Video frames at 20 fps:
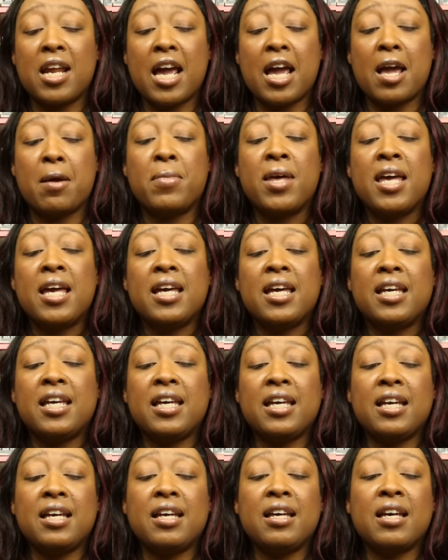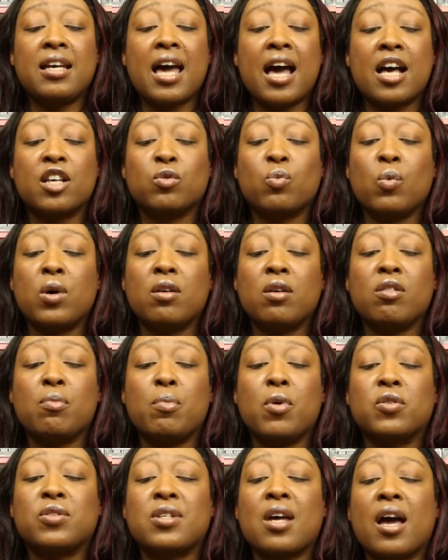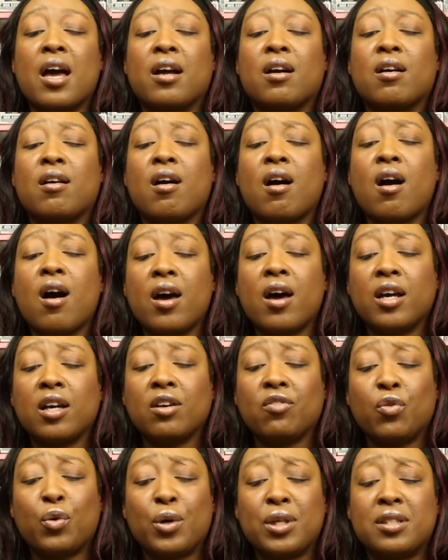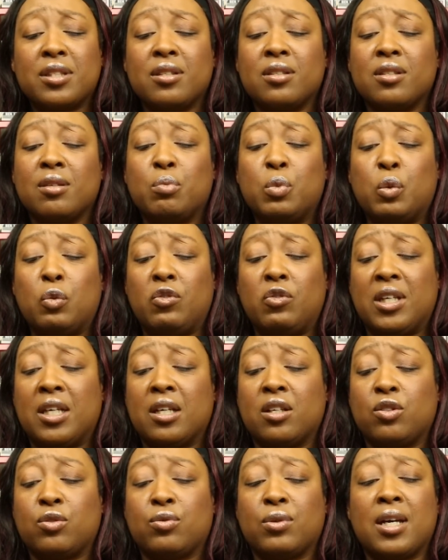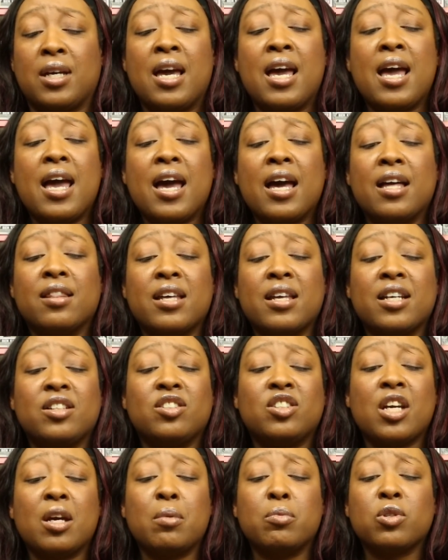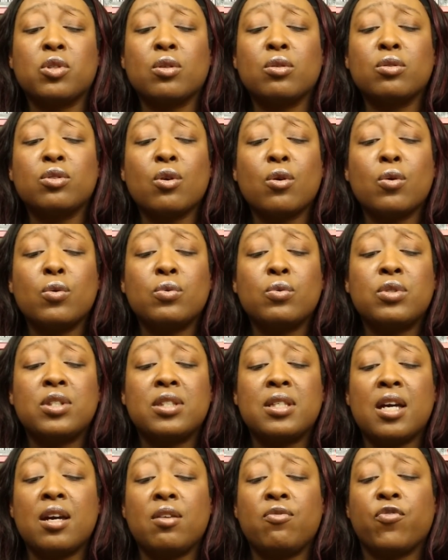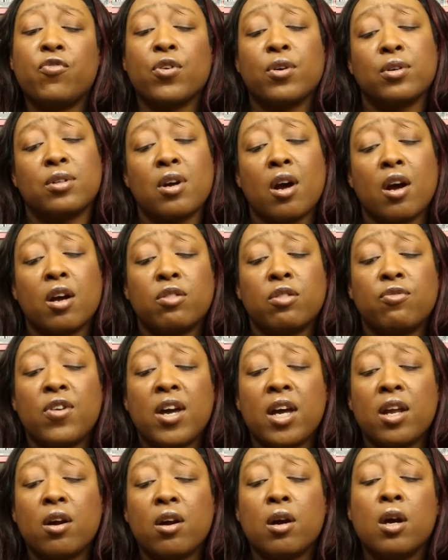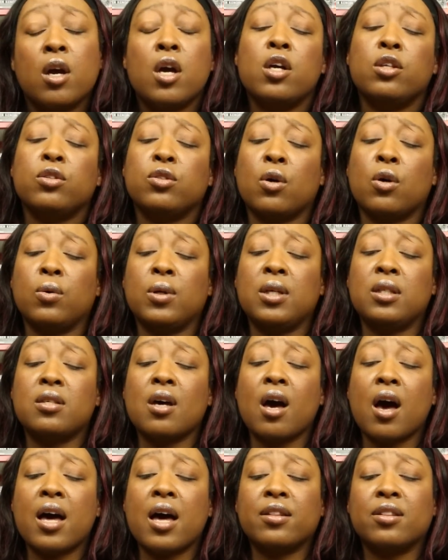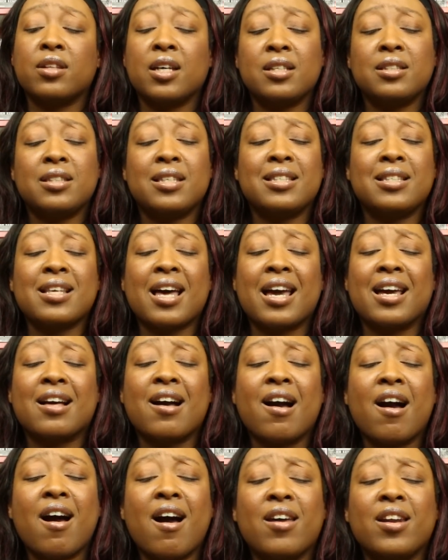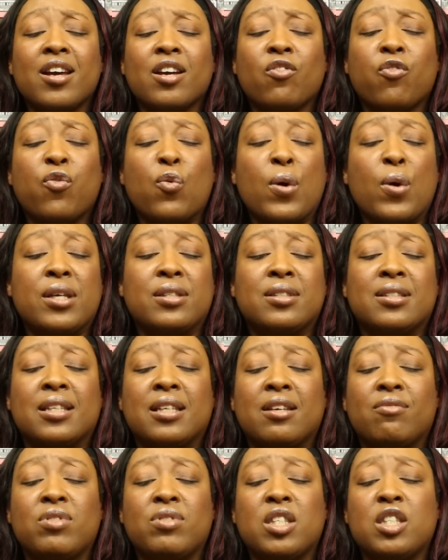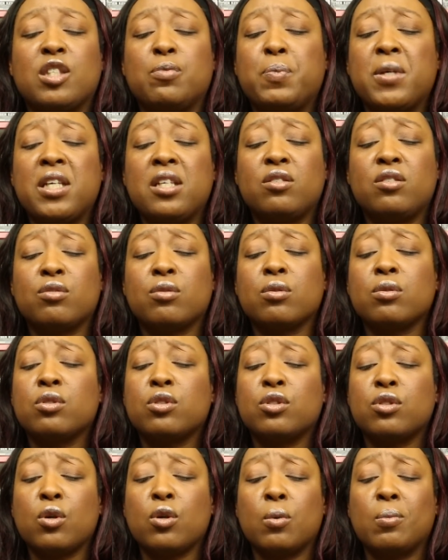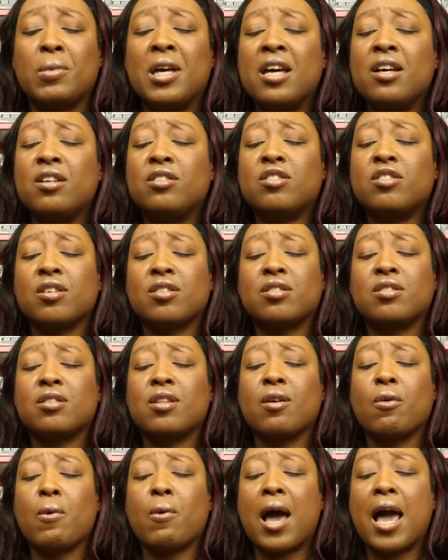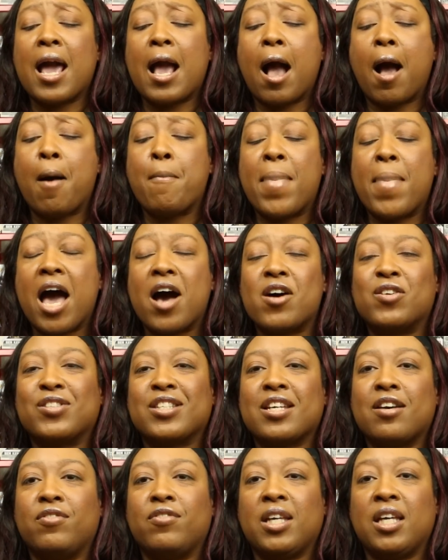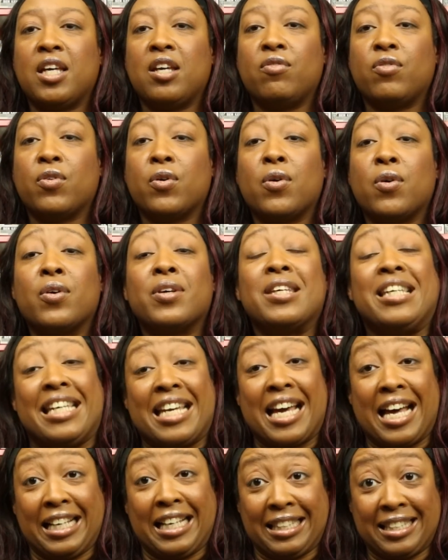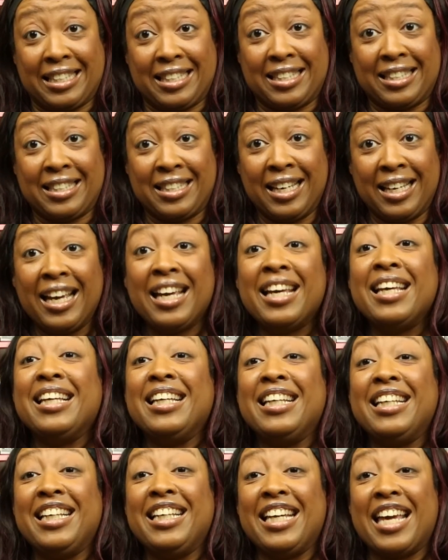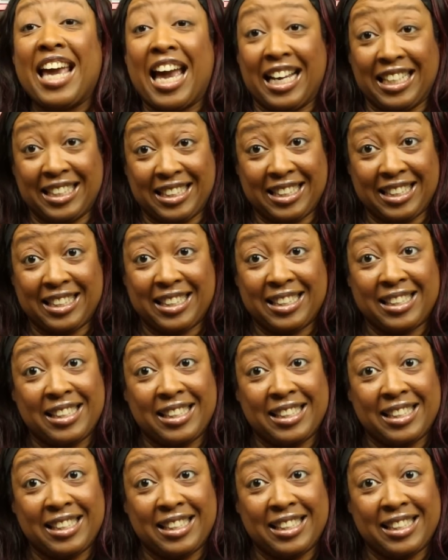name. He has one of the most iconic voices in movie history. And like James Earl Jones did for Darth Vader, Tony Todd lends his iconic voice to give the speedster Zoom just the right amount of evil. Yes, yes.